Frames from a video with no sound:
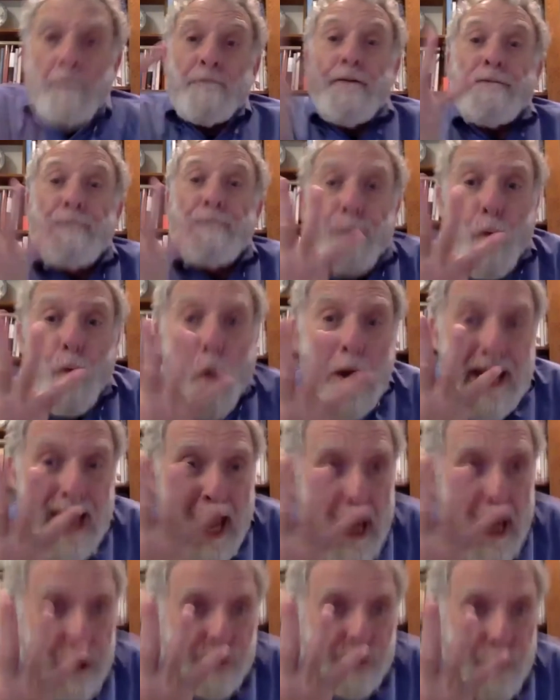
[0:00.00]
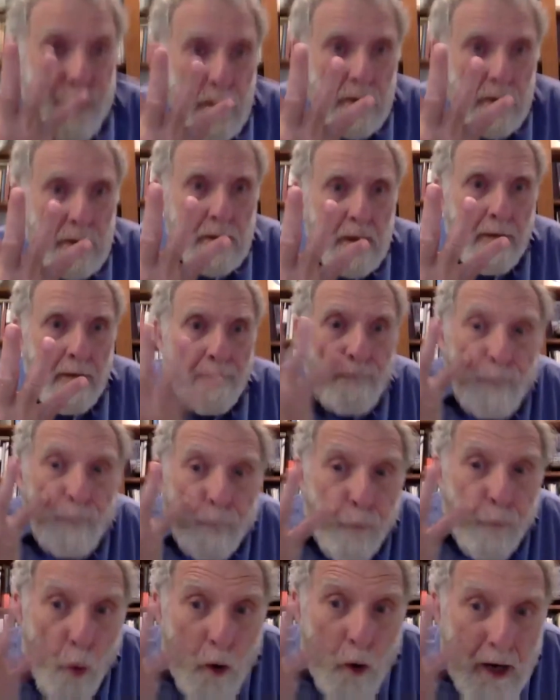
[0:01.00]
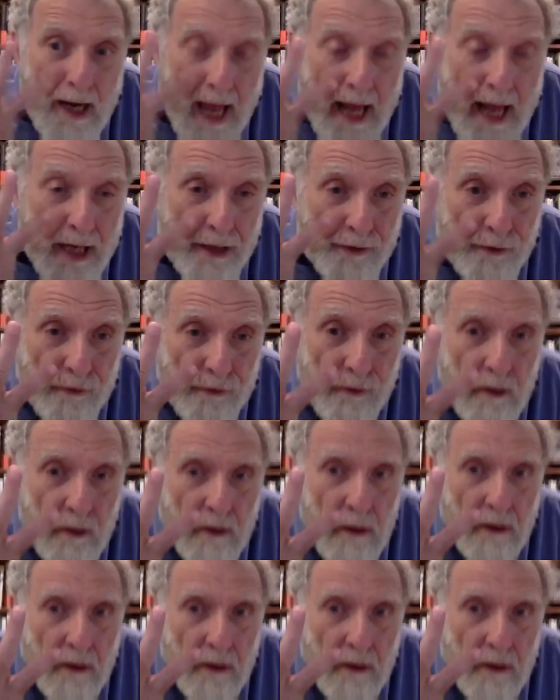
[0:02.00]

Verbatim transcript: for four days. Four days.